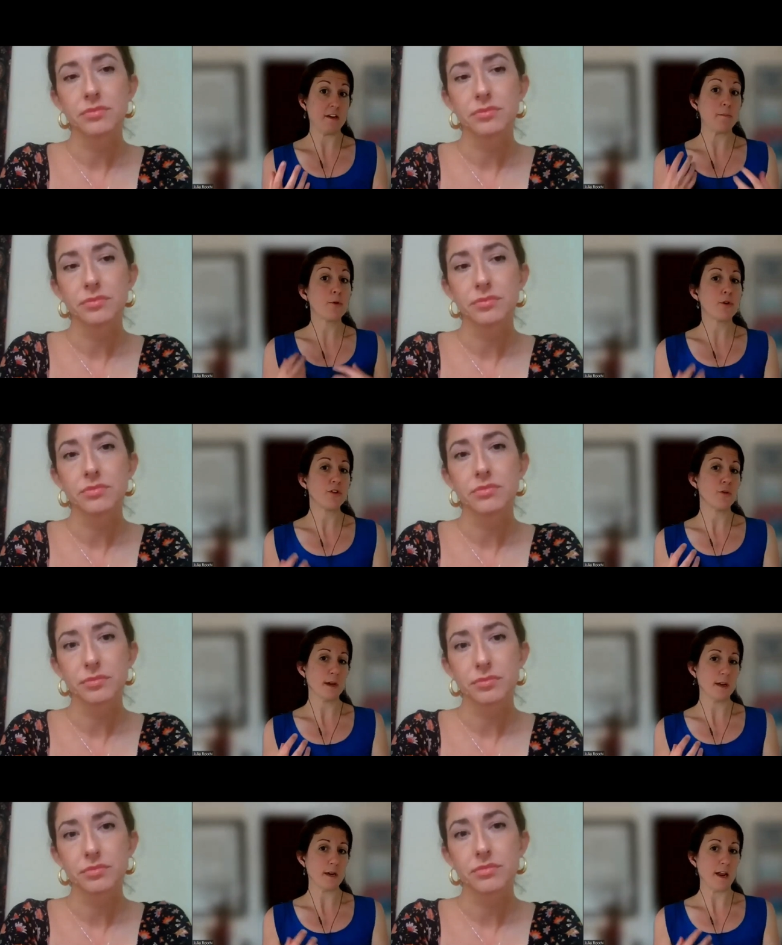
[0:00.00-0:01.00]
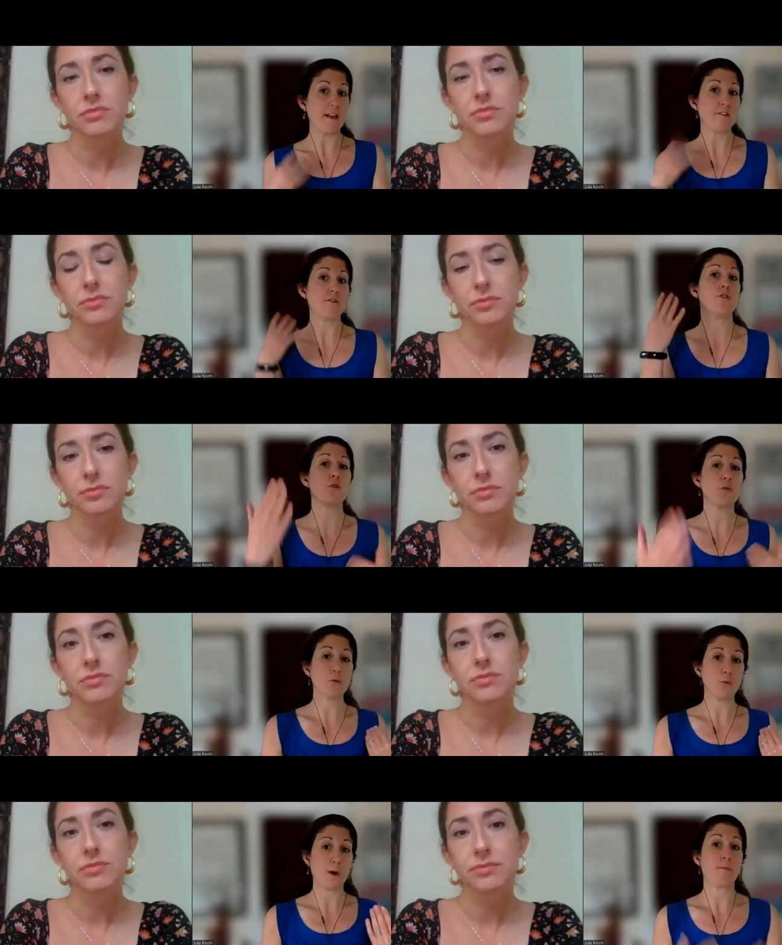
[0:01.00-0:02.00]
Speaker 1: did it put you in as
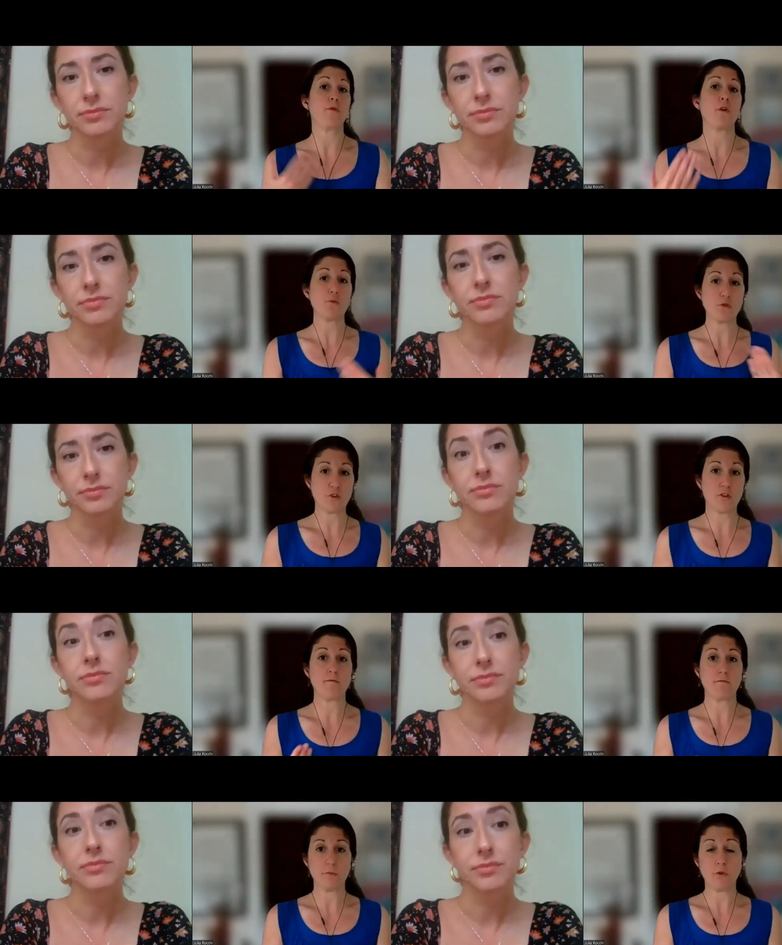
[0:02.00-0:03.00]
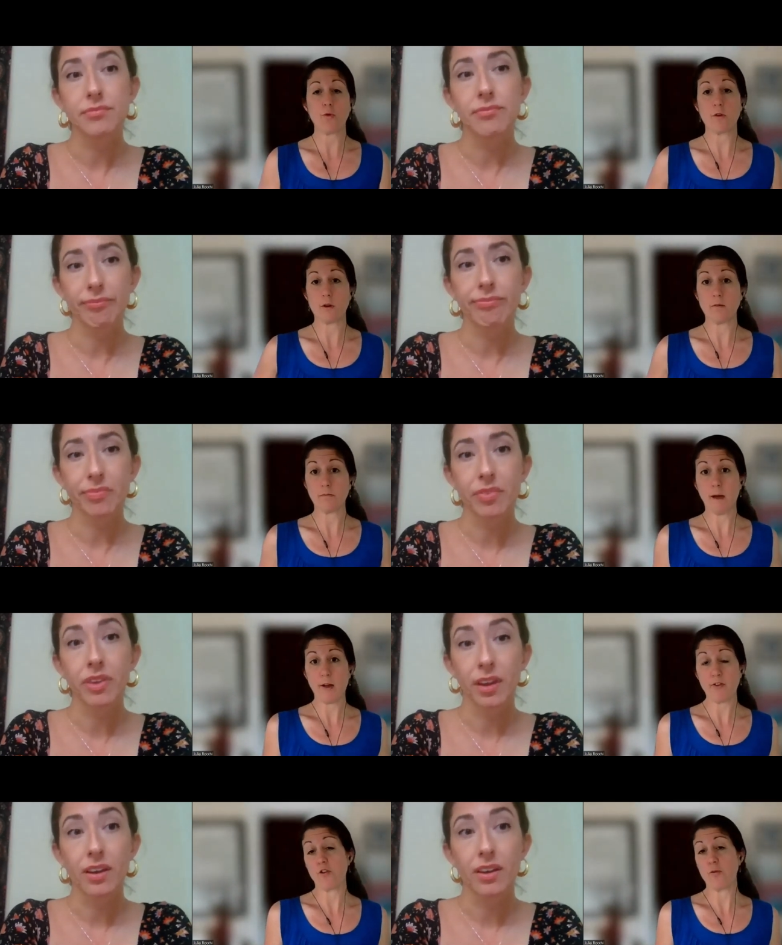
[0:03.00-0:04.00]
you approached your
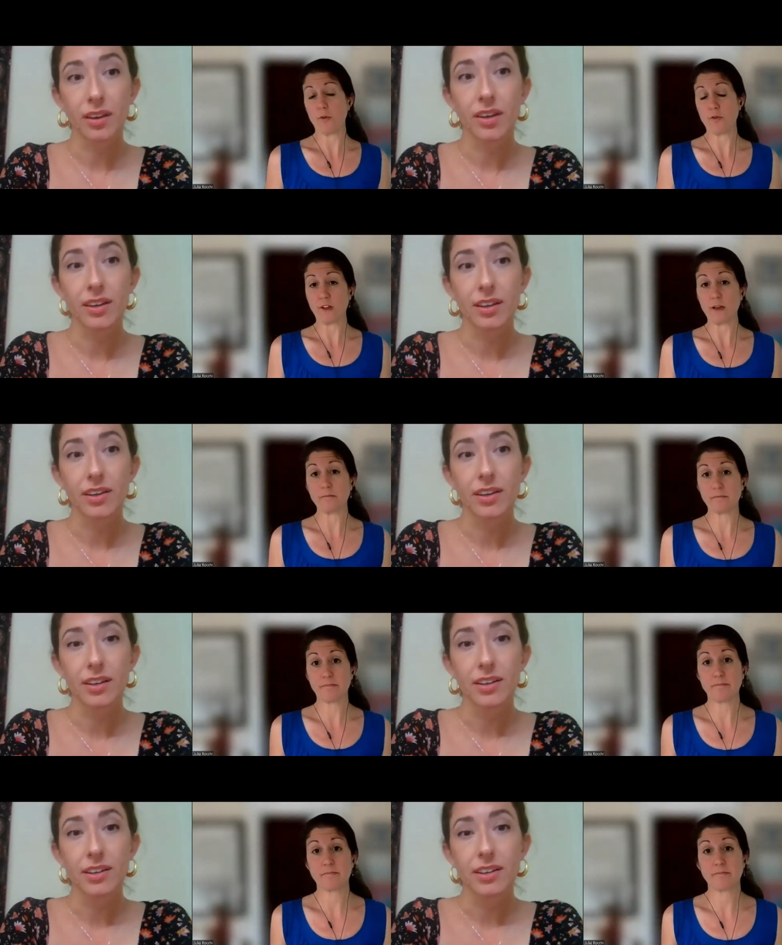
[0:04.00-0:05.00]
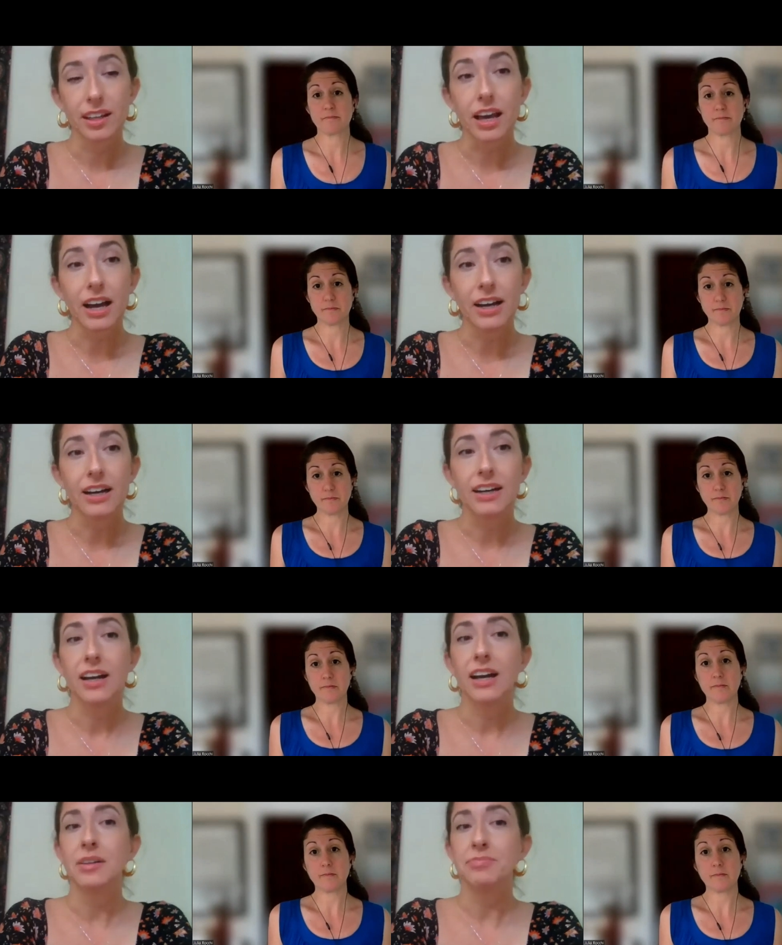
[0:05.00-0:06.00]
milestone birthday?
Speaker 2: yeah
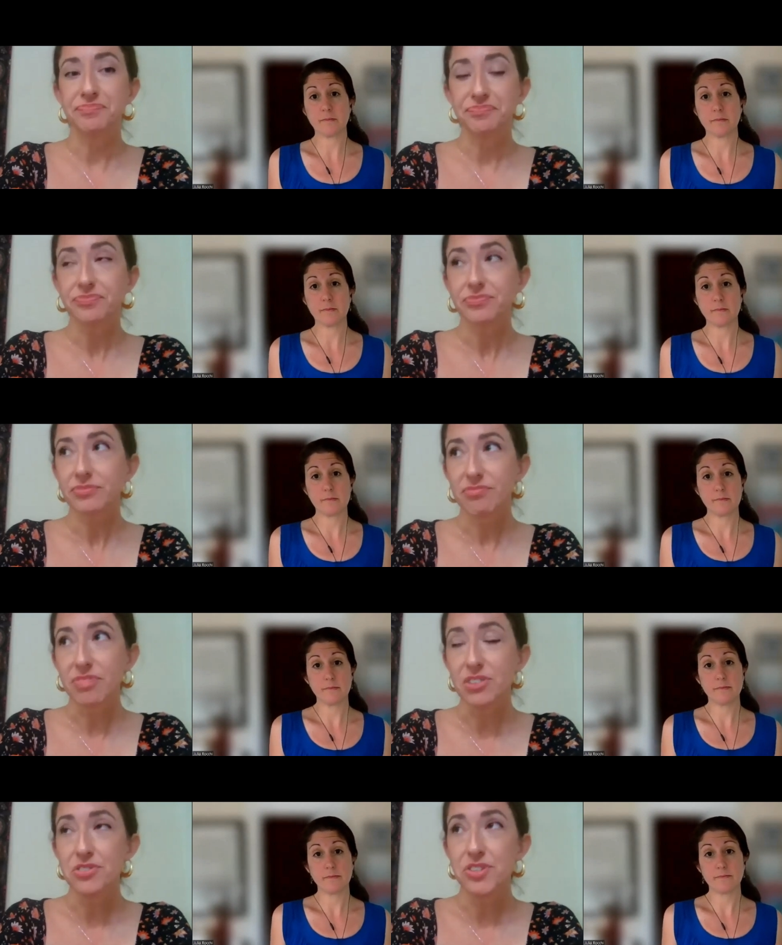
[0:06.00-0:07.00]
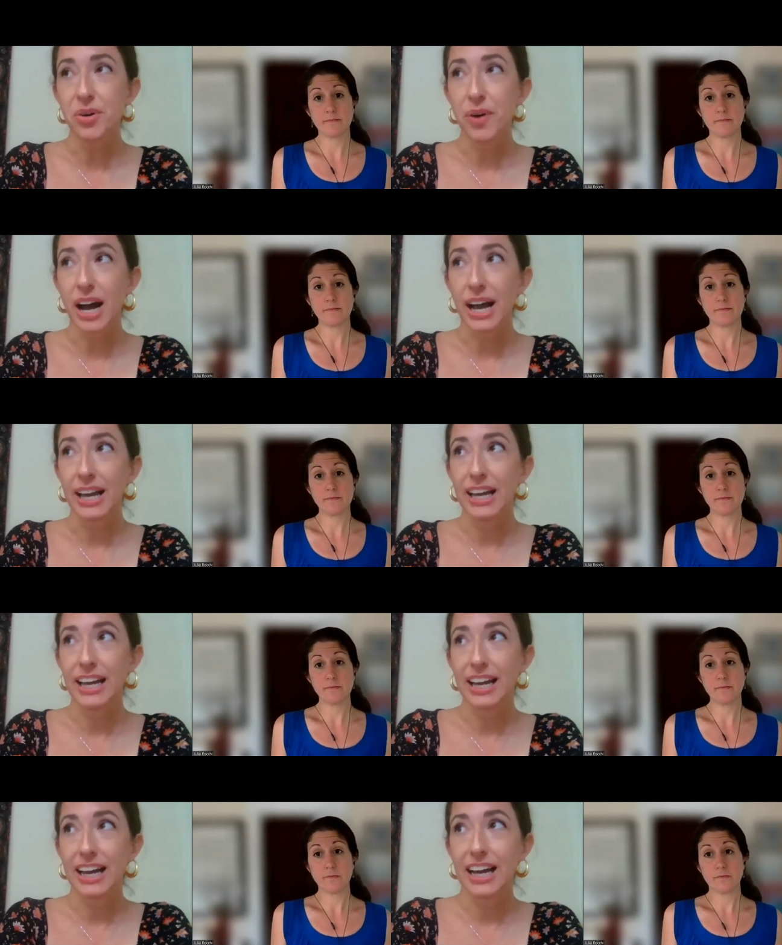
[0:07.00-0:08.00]
um so
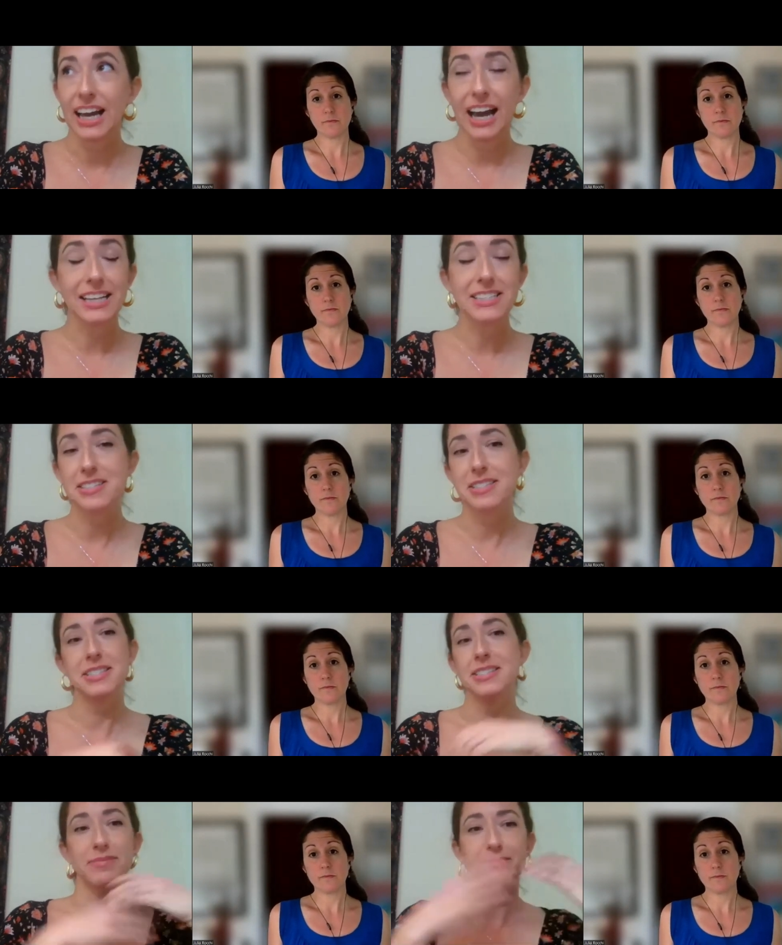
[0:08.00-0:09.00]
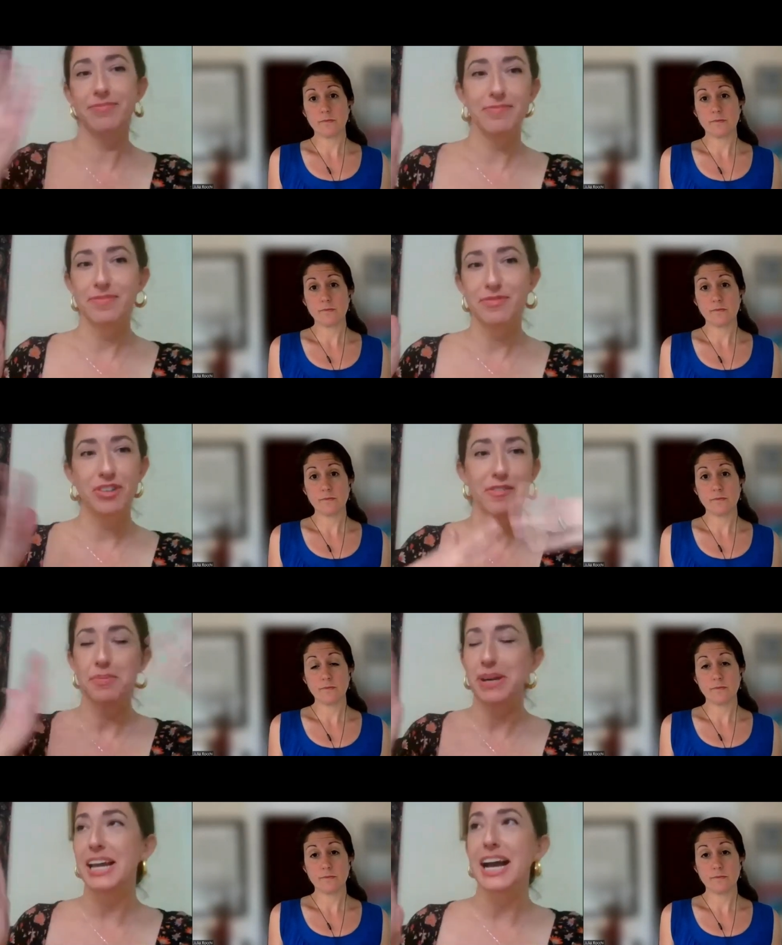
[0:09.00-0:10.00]
i had for
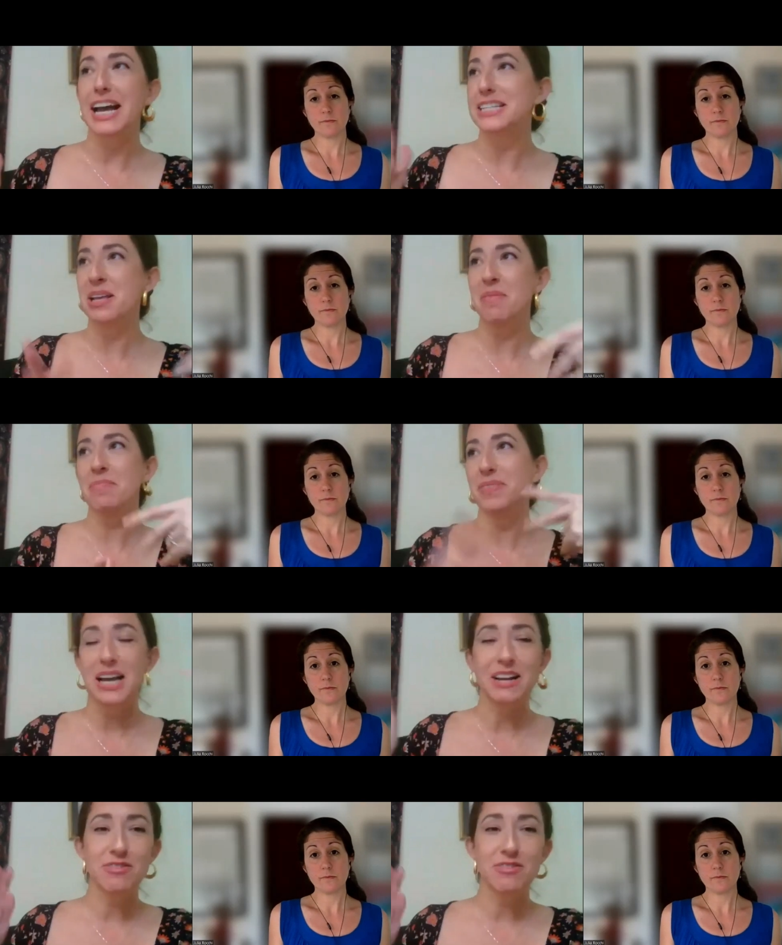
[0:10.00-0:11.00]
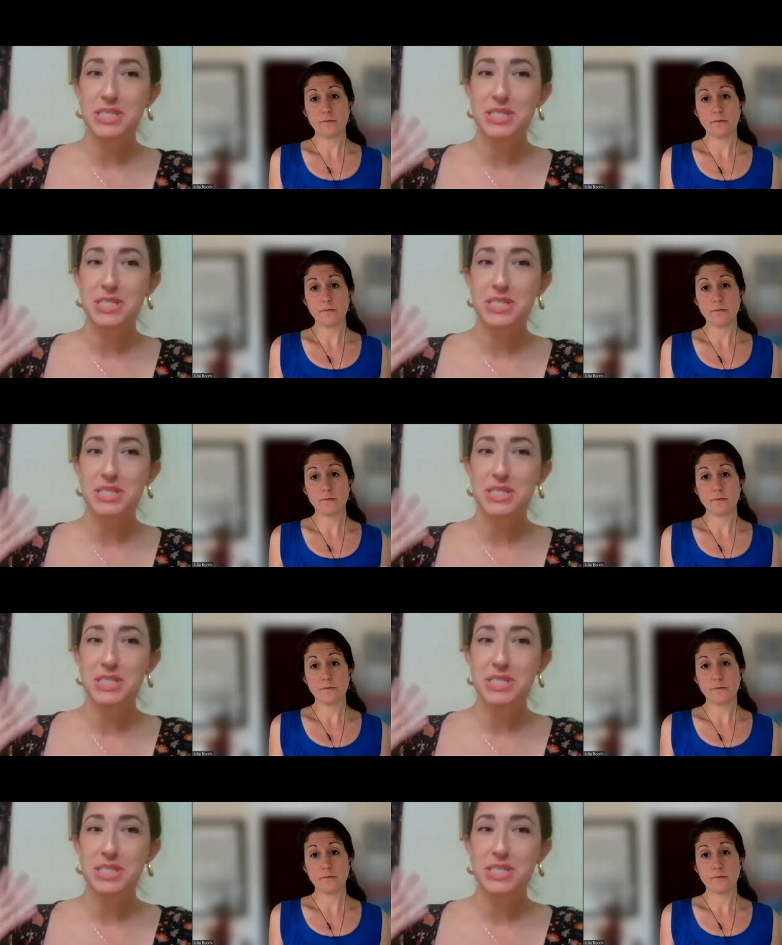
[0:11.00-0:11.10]
everybody i had some kind of